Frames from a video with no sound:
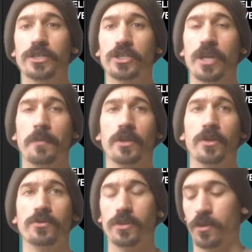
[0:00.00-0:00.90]
shape of the
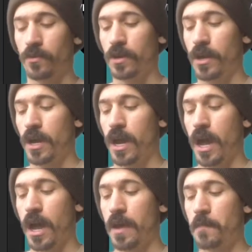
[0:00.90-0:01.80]
nose cone.
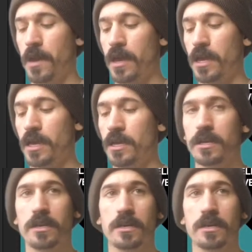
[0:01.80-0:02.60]
I made